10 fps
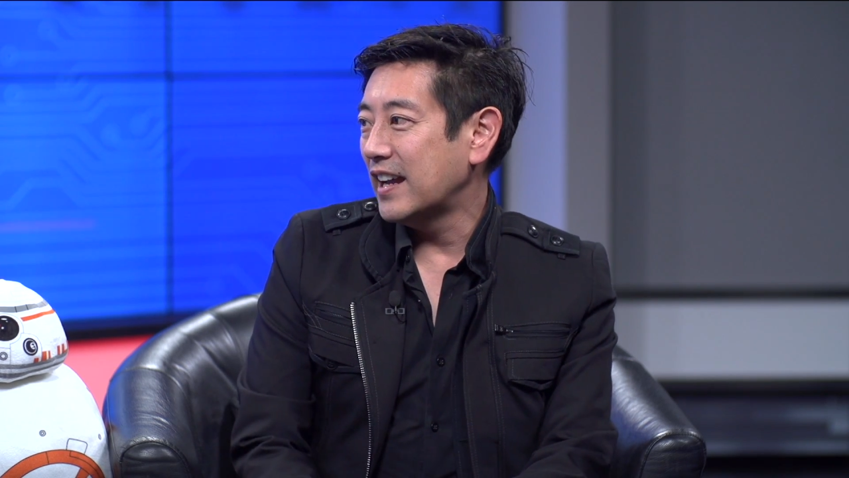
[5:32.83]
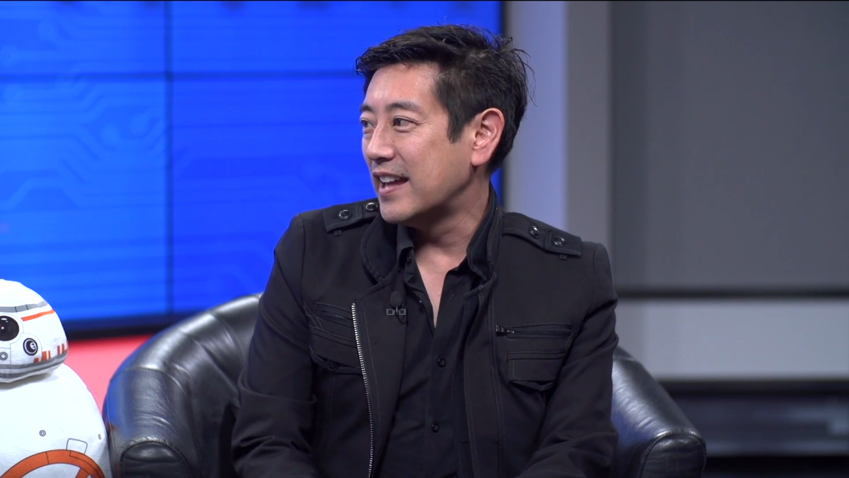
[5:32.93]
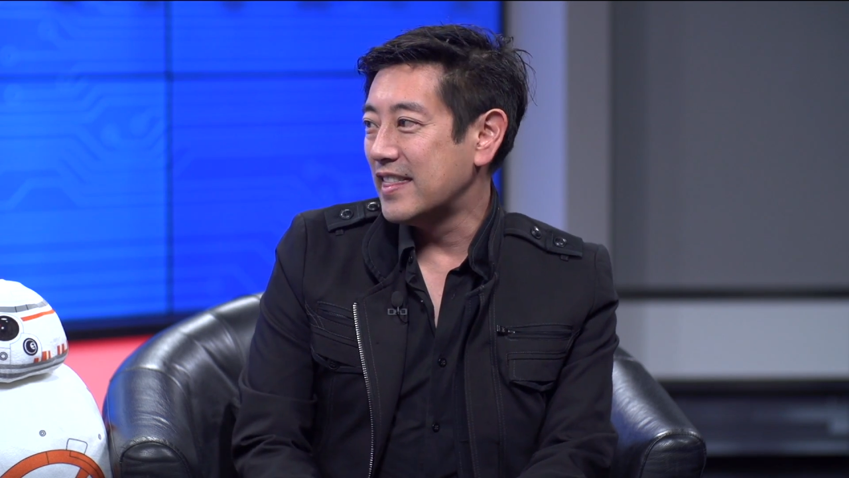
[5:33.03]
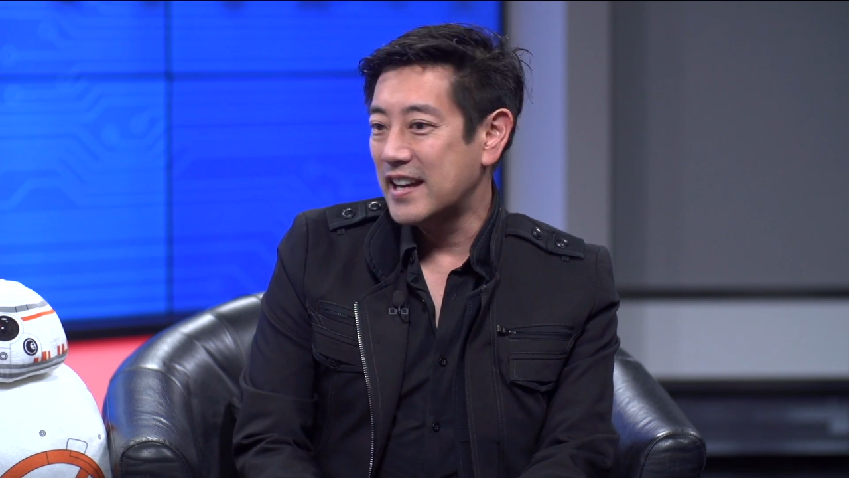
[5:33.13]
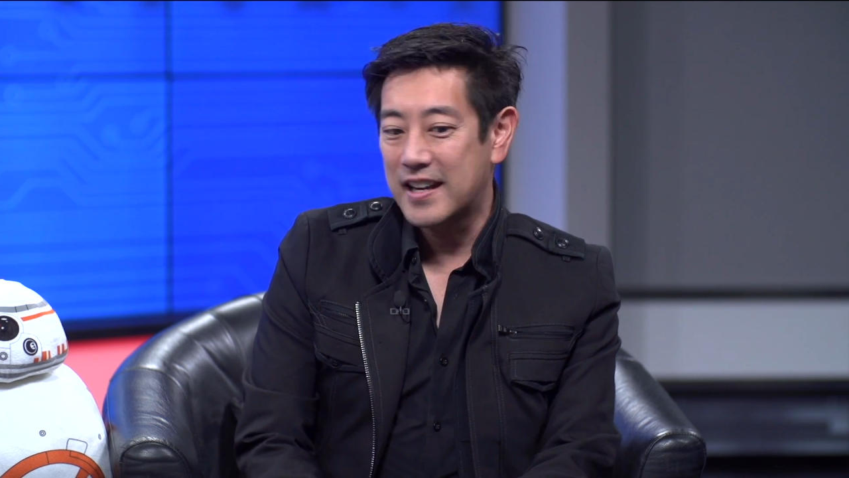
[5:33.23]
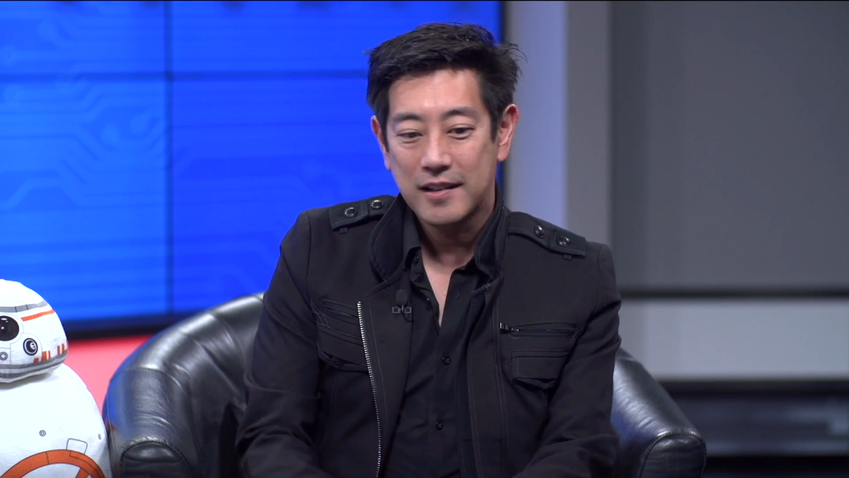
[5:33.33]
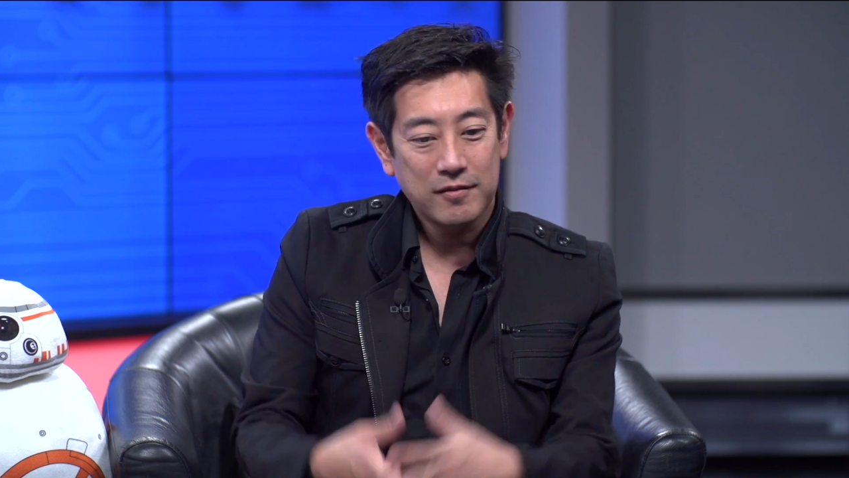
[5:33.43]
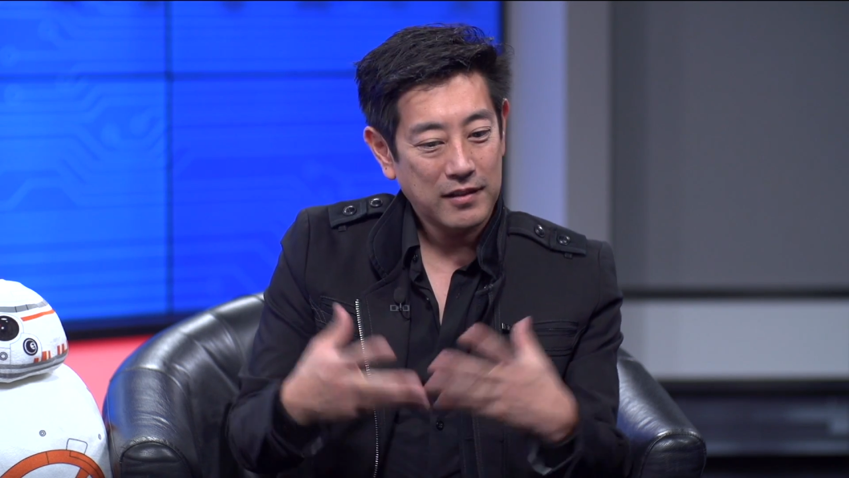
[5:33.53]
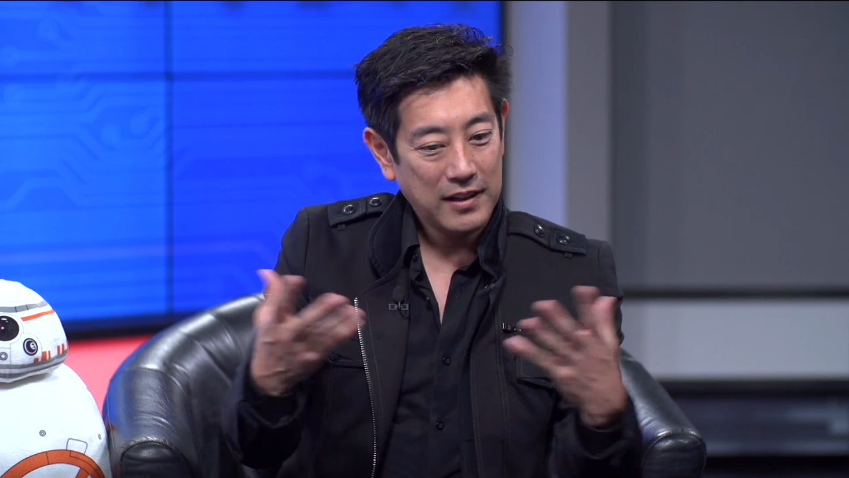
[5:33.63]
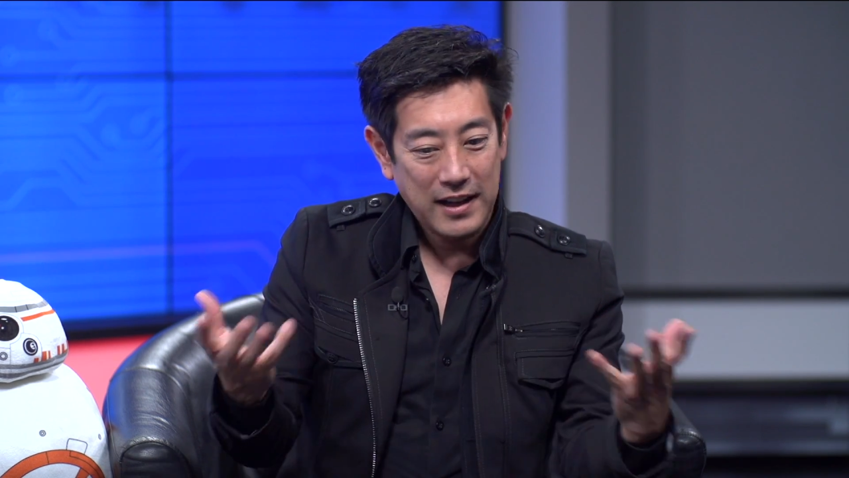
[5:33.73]
and
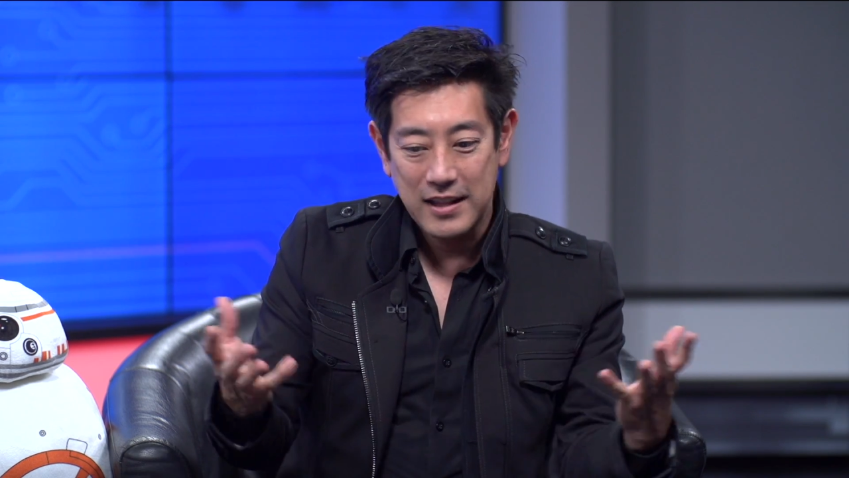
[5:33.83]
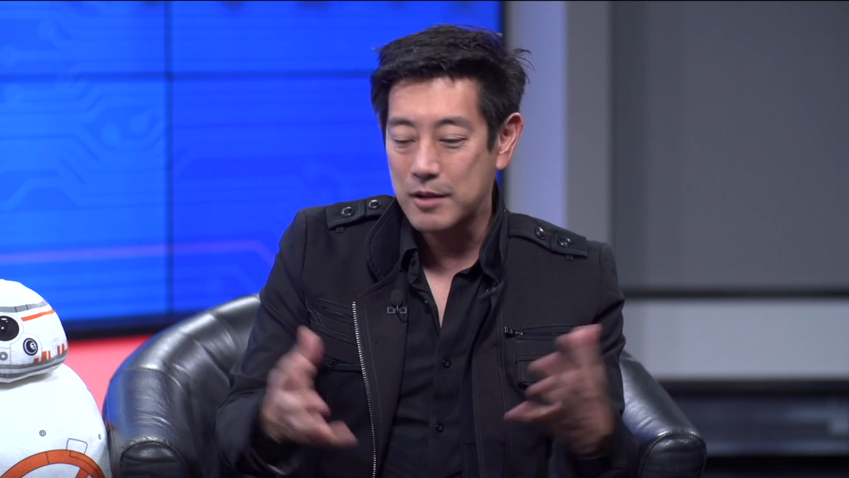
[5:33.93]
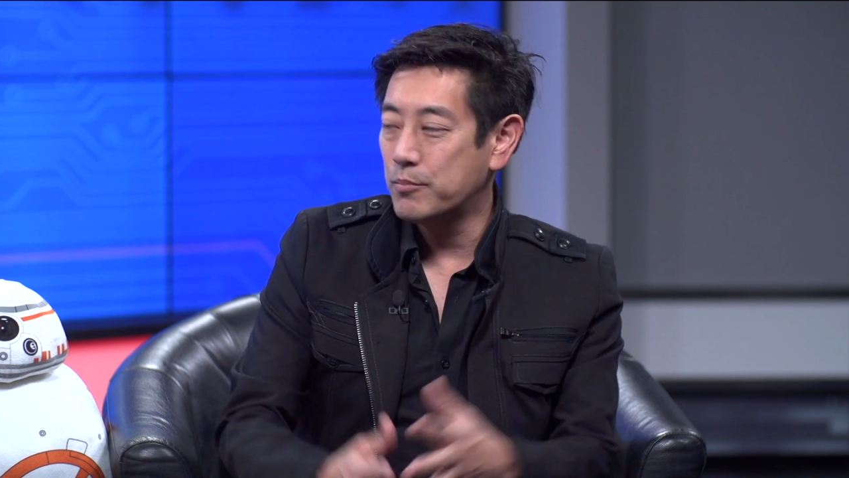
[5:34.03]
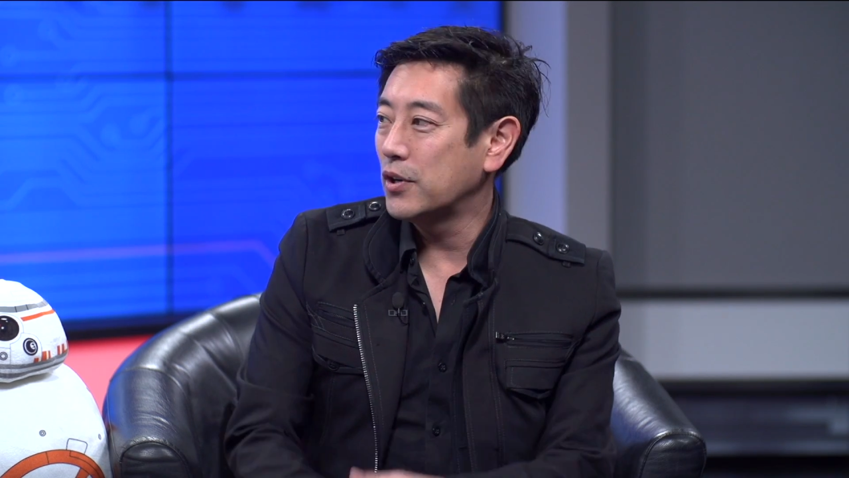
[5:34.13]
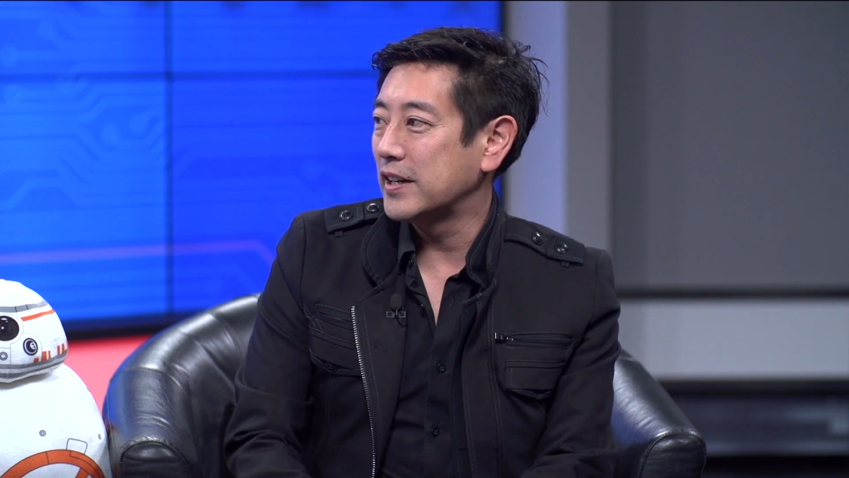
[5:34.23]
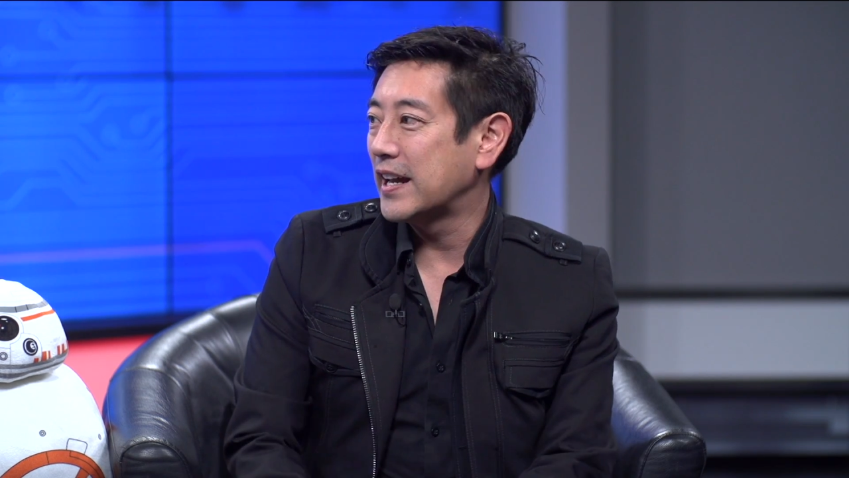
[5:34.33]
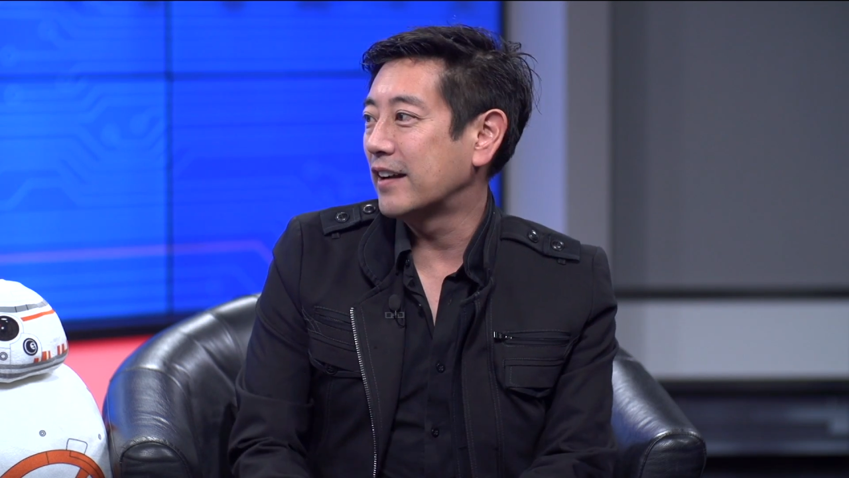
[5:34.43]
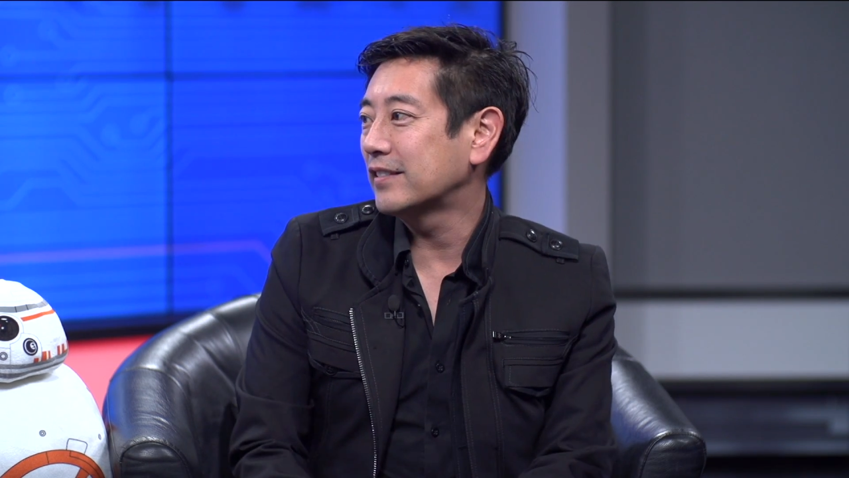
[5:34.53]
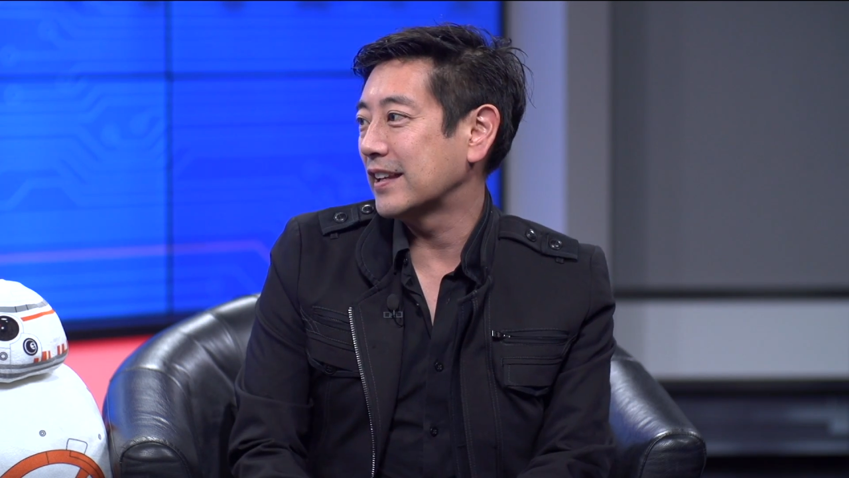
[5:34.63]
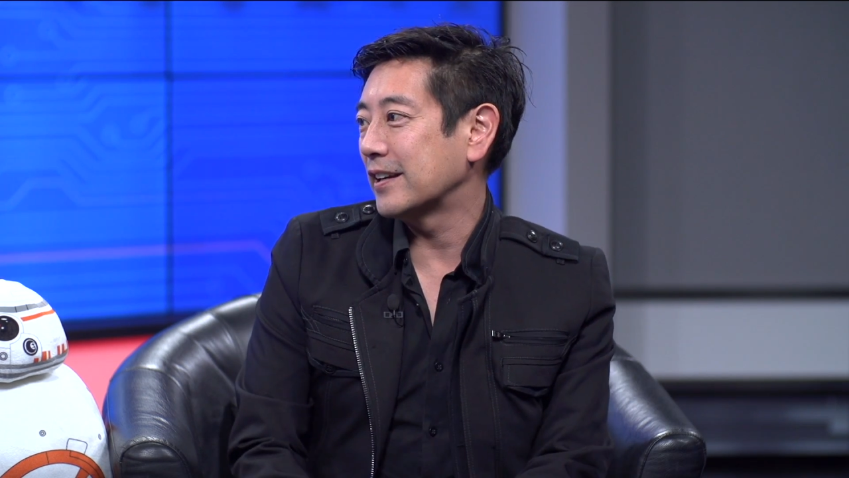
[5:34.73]
then and then put it
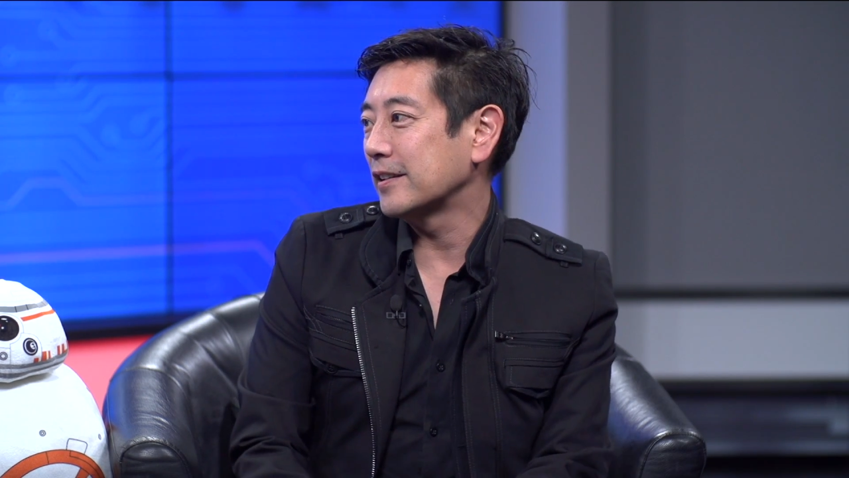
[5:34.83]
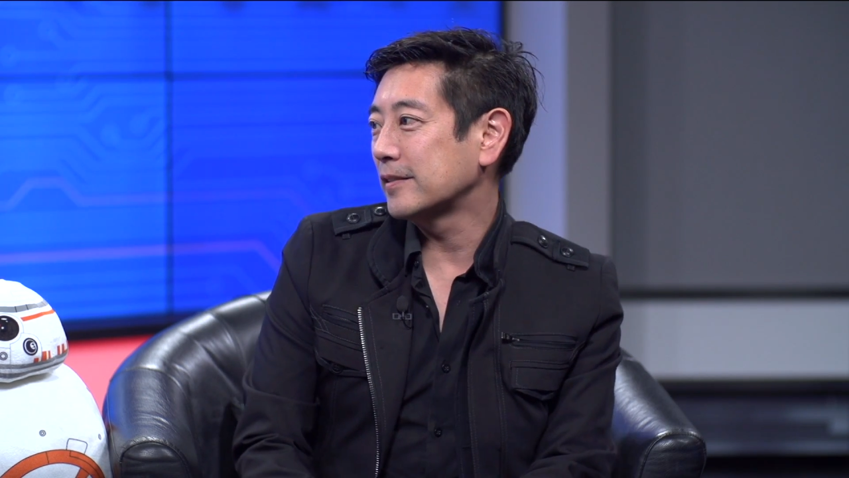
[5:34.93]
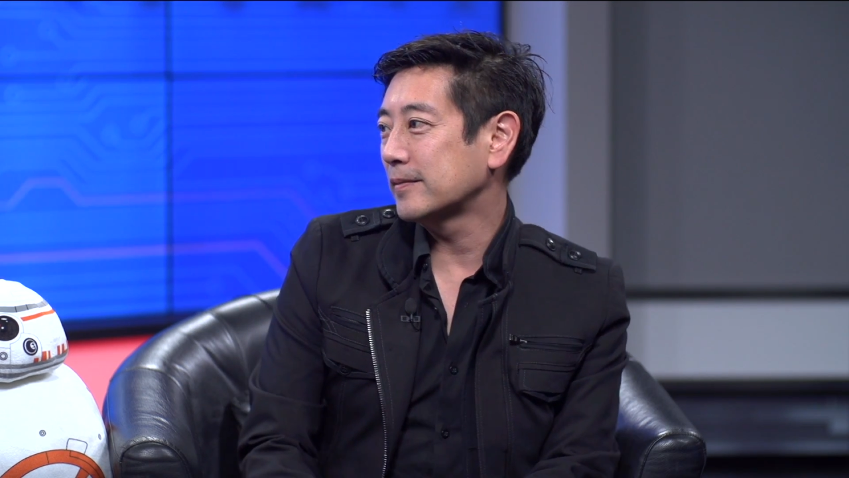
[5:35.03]
out there.